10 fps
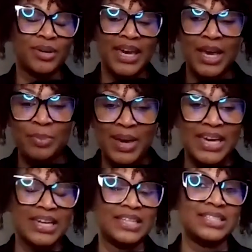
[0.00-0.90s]

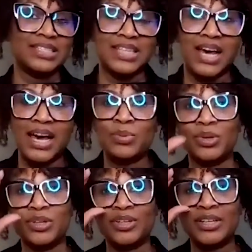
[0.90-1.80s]
campaigns, design
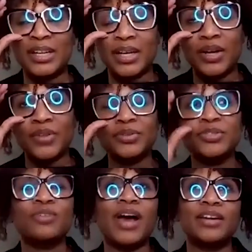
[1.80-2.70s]
work, and other
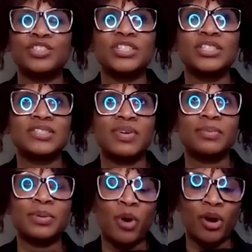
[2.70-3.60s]
strategies
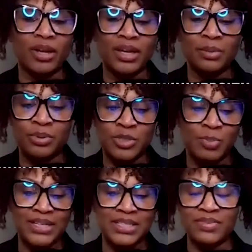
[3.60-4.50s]
from a marketing
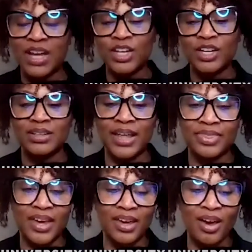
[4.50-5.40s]
perspective. And I couldn't let
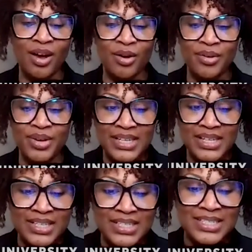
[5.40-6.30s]
that go.
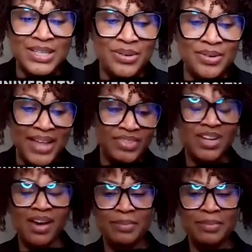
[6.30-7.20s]
So at the
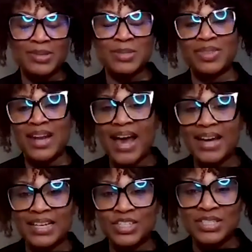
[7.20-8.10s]
time I was with an
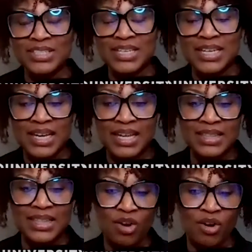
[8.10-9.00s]
ad agency,
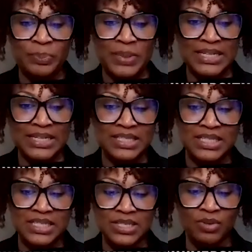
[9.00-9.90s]
and they are based
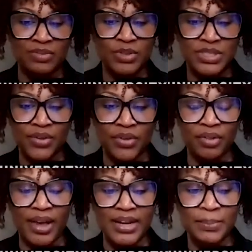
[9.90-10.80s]
in Greenville, South
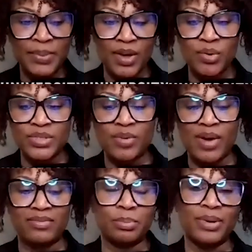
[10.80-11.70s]
Carolina, but they also
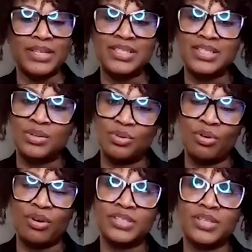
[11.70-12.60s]
have a presence in New
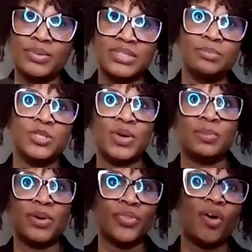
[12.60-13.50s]
York. So I was in
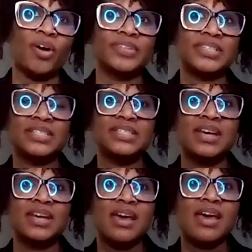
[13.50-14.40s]
between both offices,
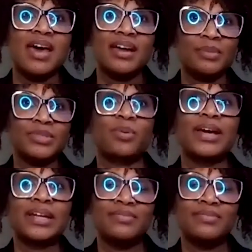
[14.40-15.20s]
and I was quite